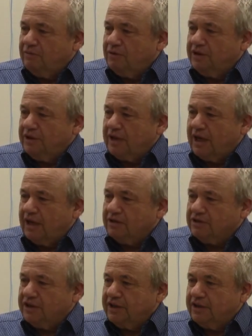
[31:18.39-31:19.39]
million
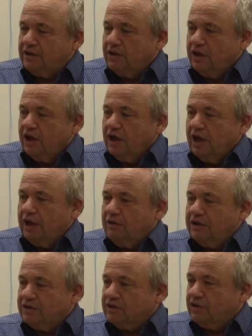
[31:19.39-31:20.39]
in, and
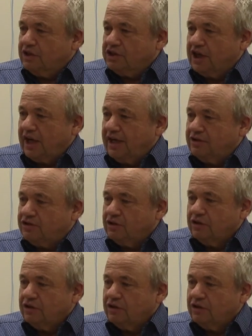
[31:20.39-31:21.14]
this is going to change.